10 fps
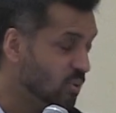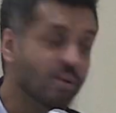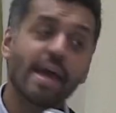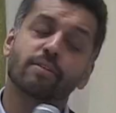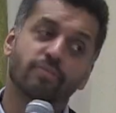
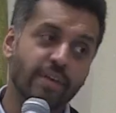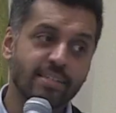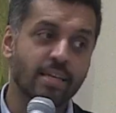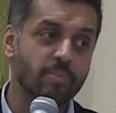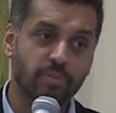We had
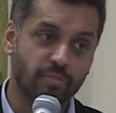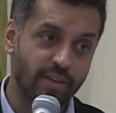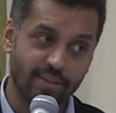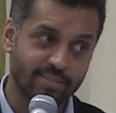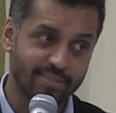Fez Ahmed
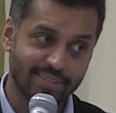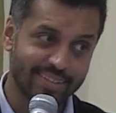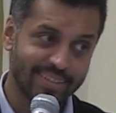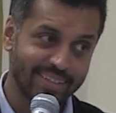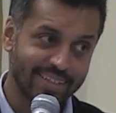Fez.
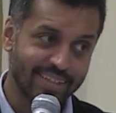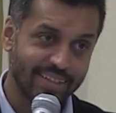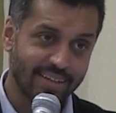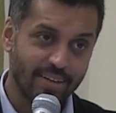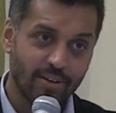
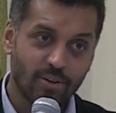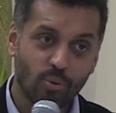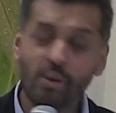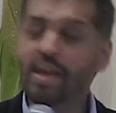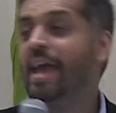
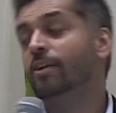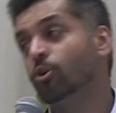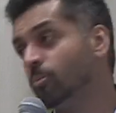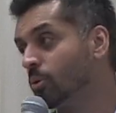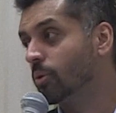We had
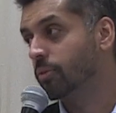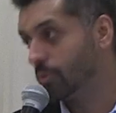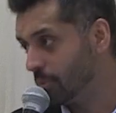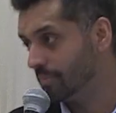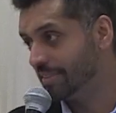
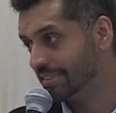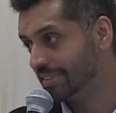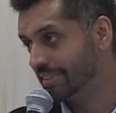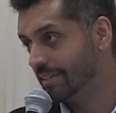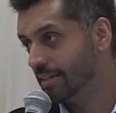Kulthum.
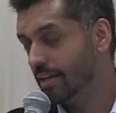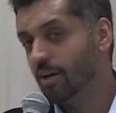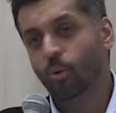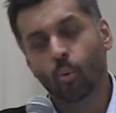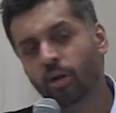
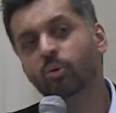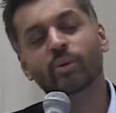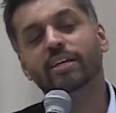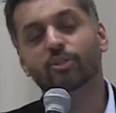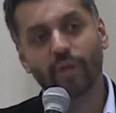Weren't
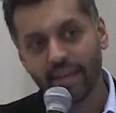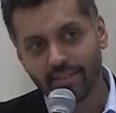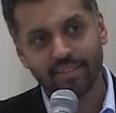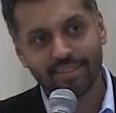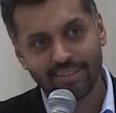we
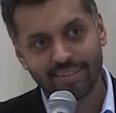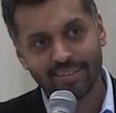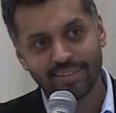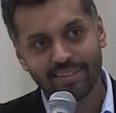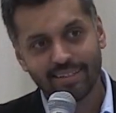great?
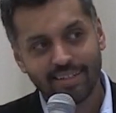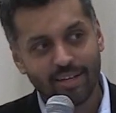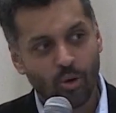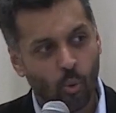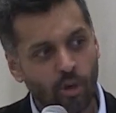
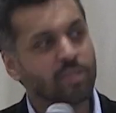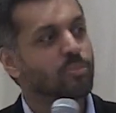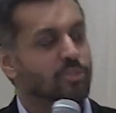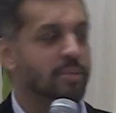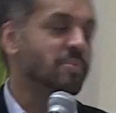Weren't
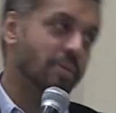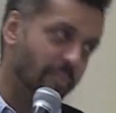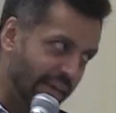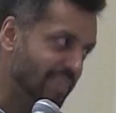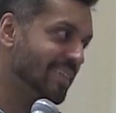Muslims
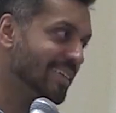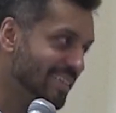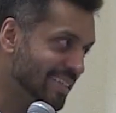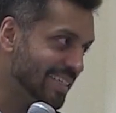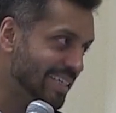amazing?
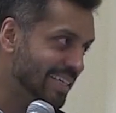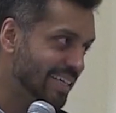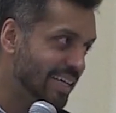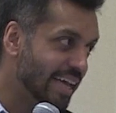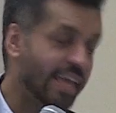
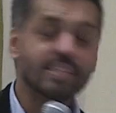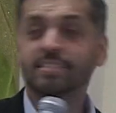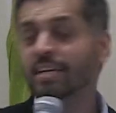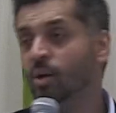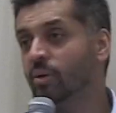And
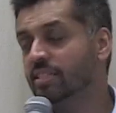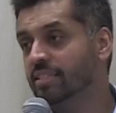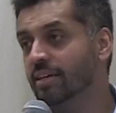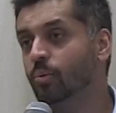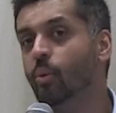instead I want to
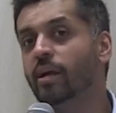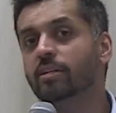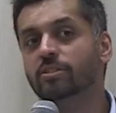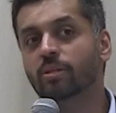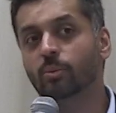say, where
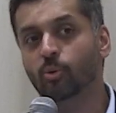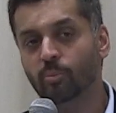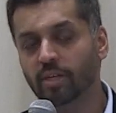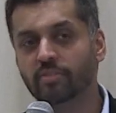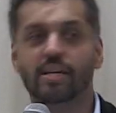is the
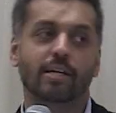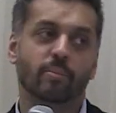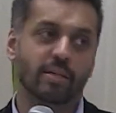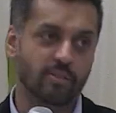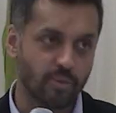Rumi of
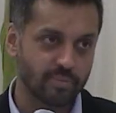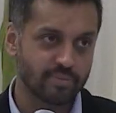Sacramento?